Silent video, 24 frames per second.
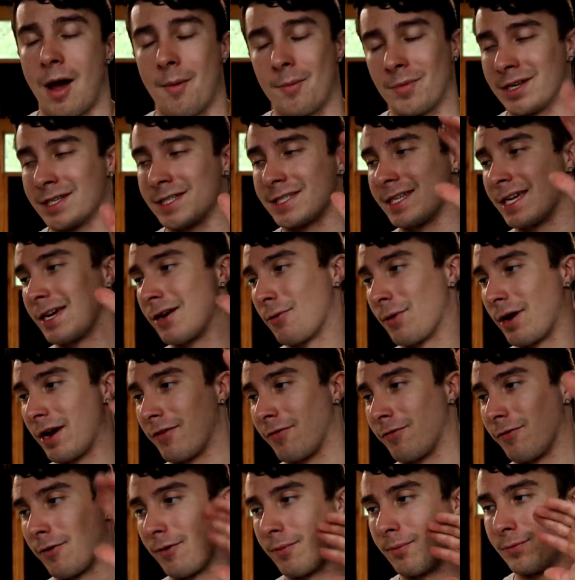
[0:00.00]
I'm gonna stay away
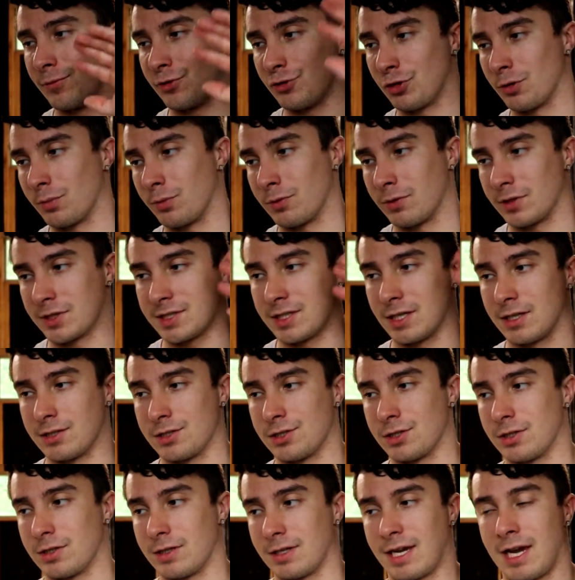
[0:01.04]
from triple
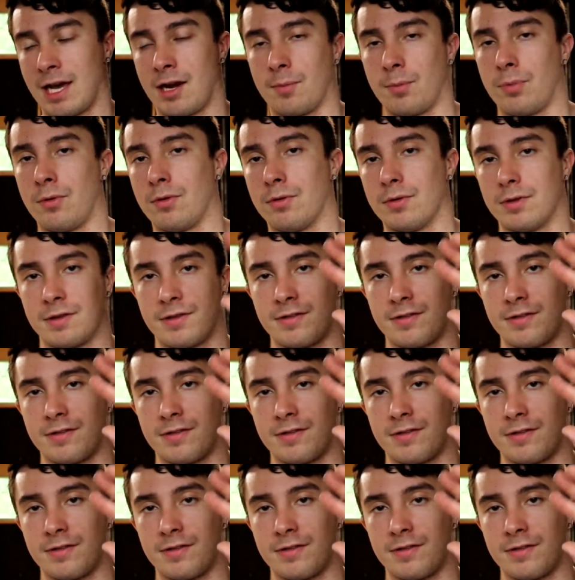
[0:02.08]
extension catapult.